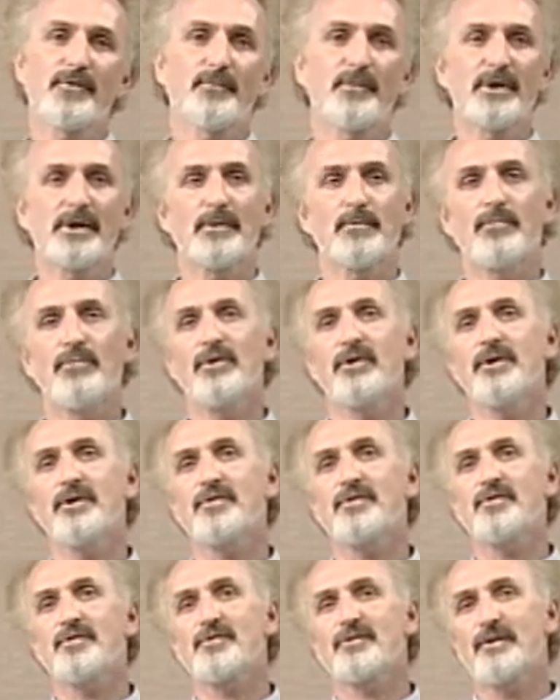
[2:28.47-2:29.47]
that make a ball
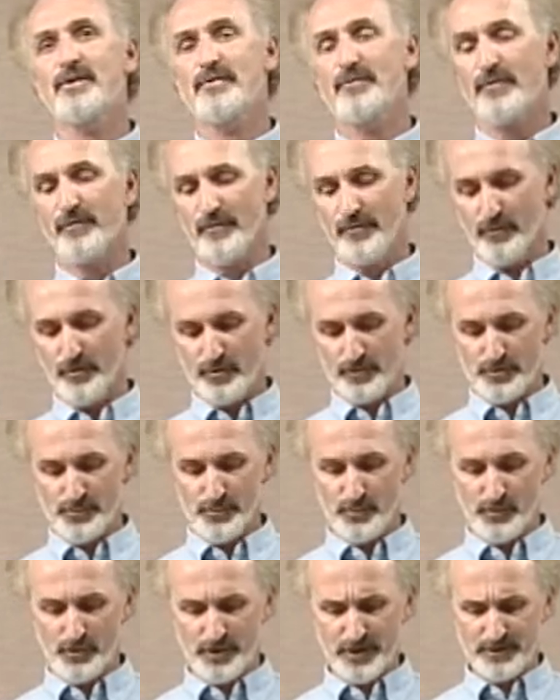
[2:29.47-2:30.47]
successful for a
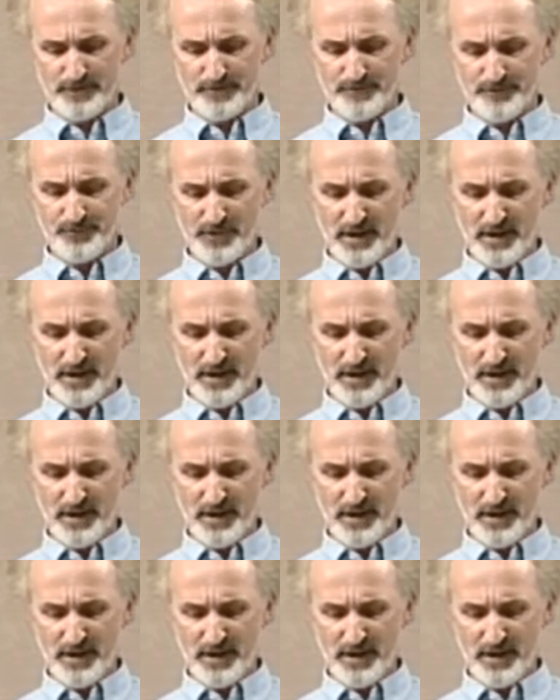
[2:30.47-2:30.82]
sport.